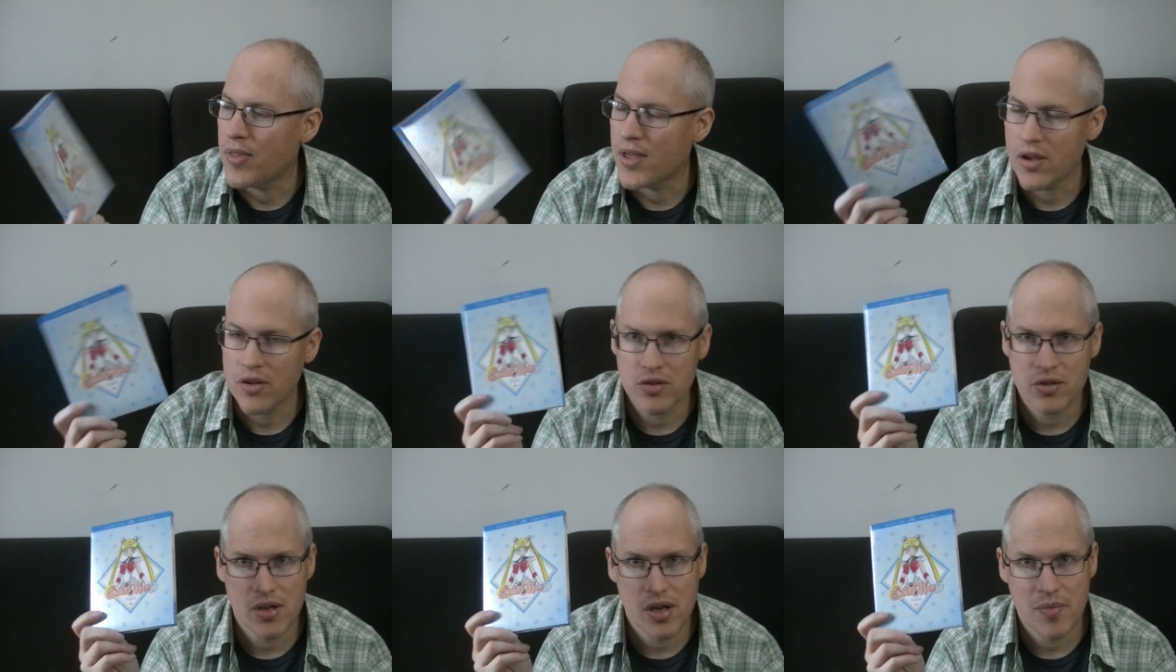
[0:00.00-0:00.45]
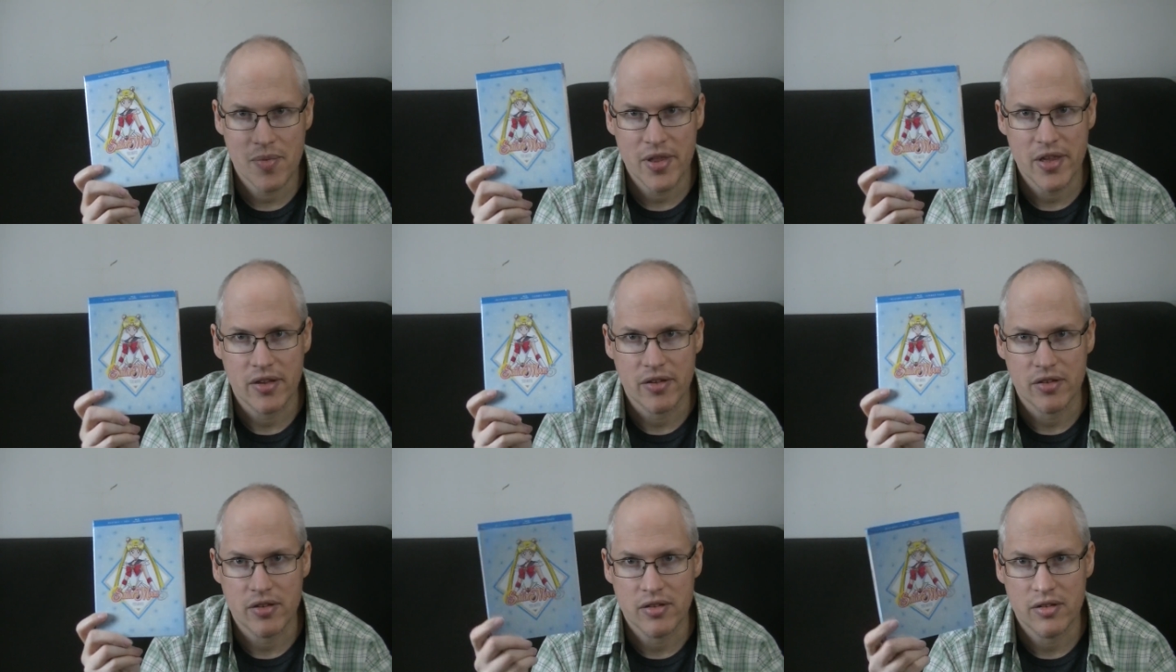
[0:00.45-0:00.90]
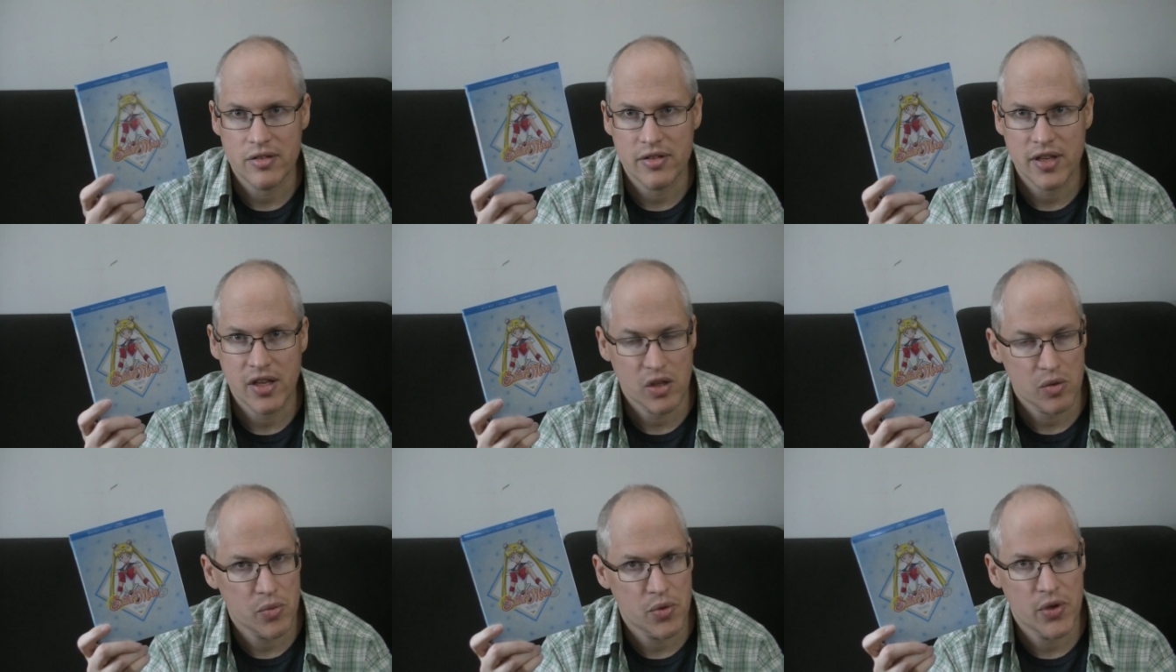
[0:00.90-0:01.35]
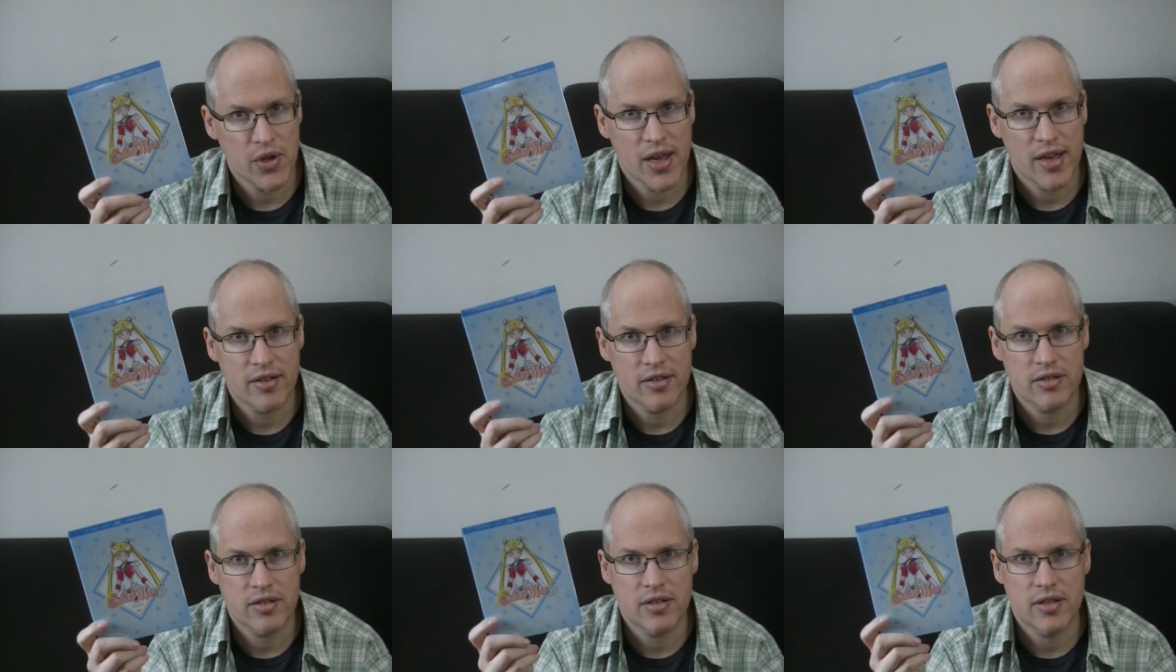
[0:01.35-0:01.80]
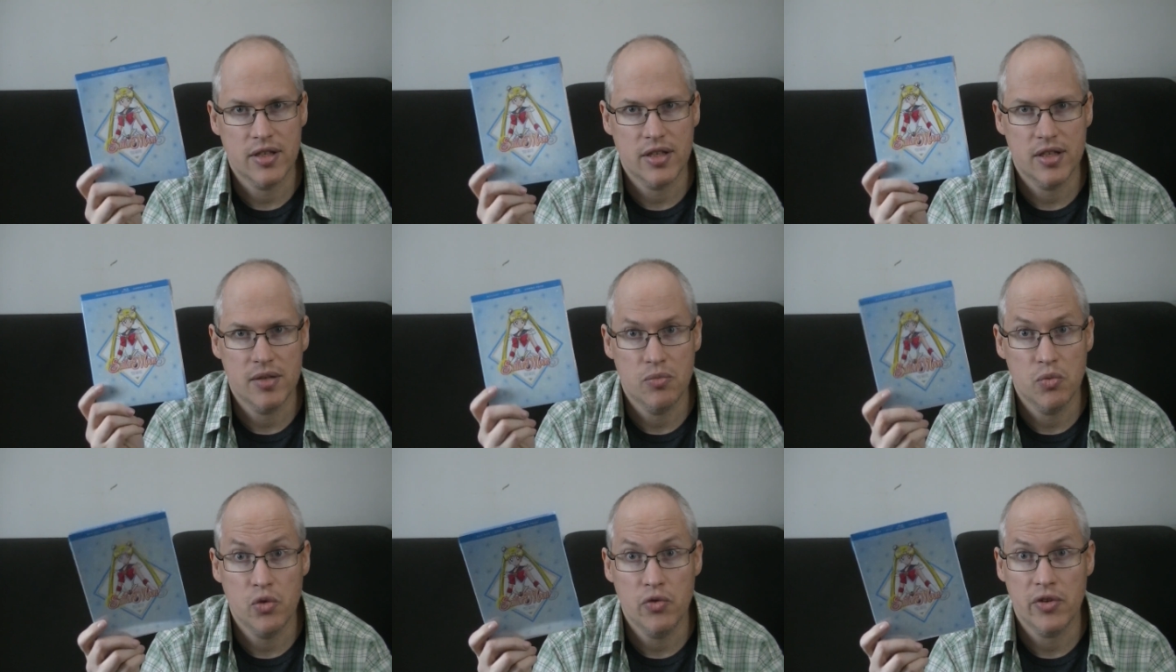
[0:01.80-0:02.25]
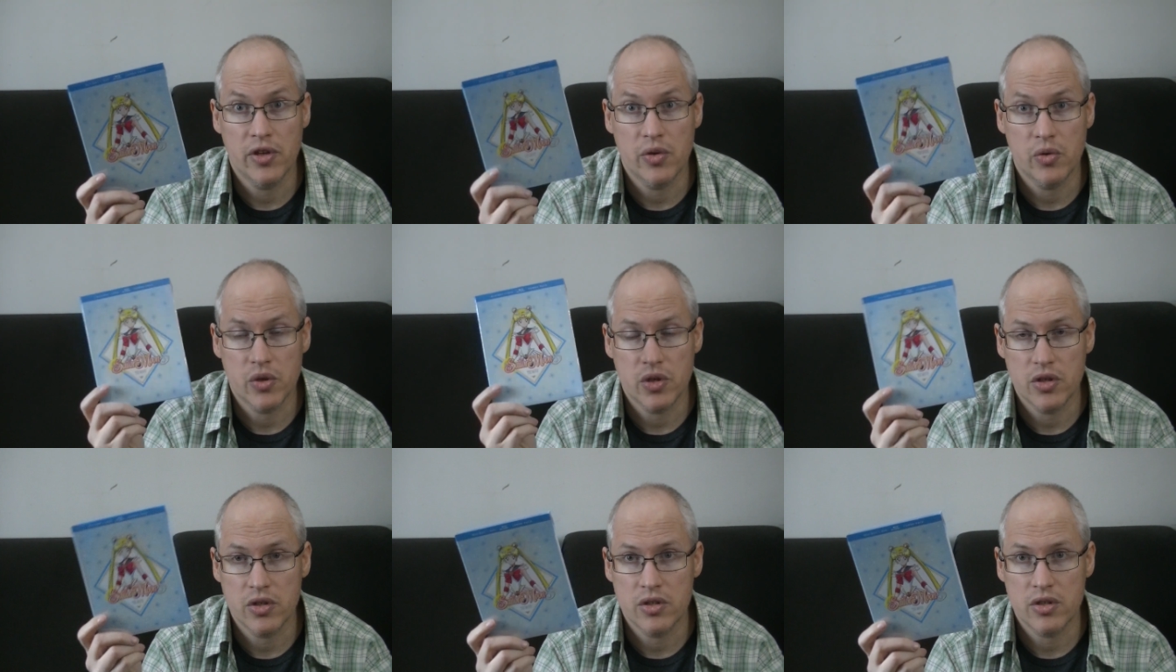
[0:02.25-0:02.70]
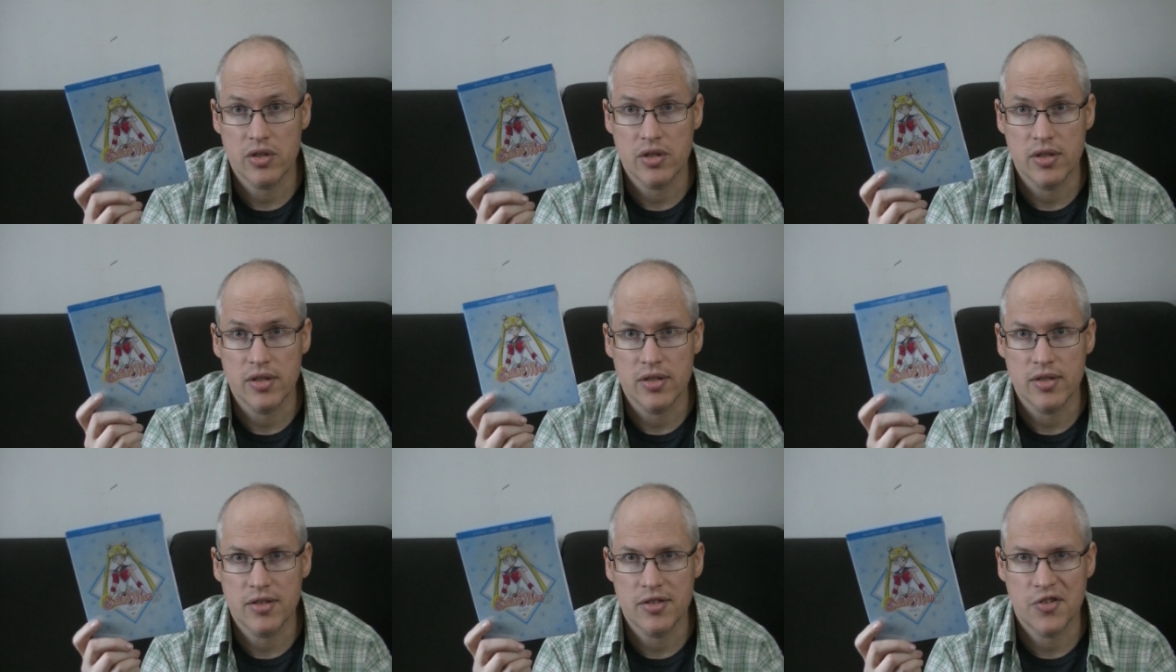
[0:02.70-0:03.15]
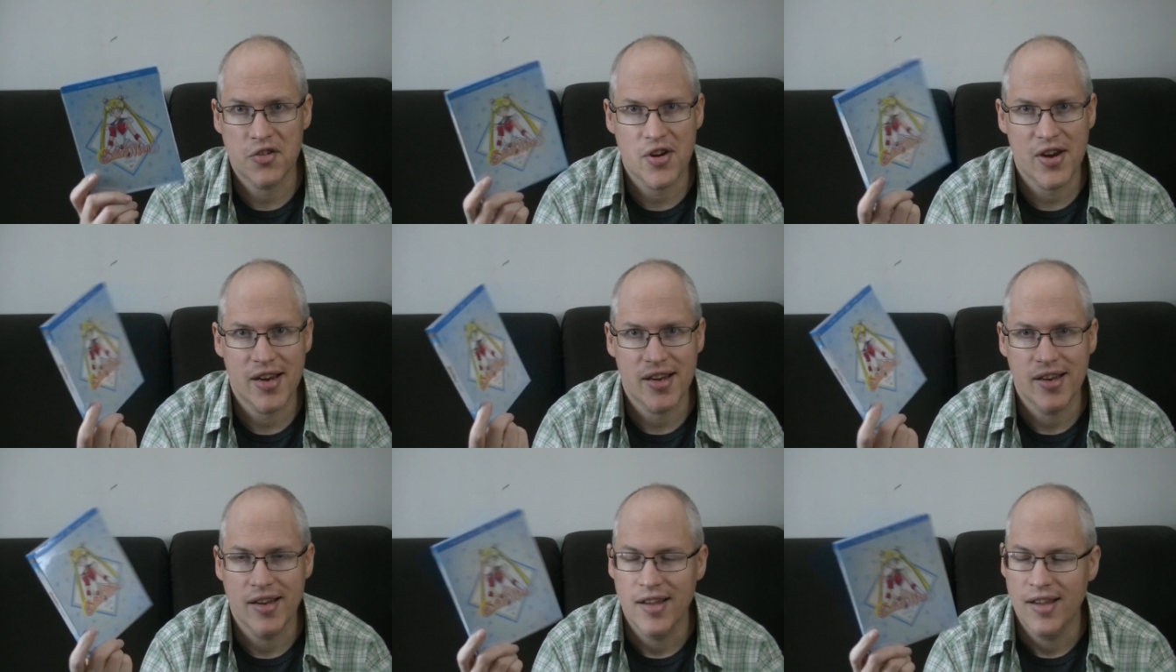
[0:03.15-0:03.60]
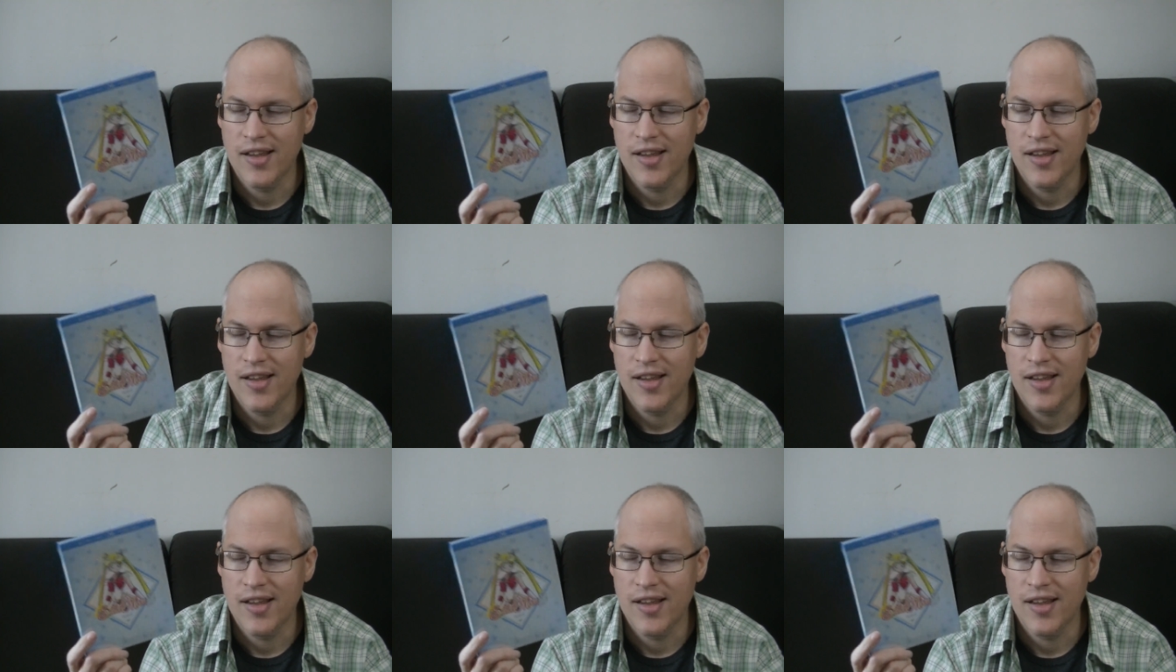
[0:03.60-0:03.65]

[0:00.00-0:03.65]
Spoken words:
They also got me this, Sailor Moon S, the movie, which is great.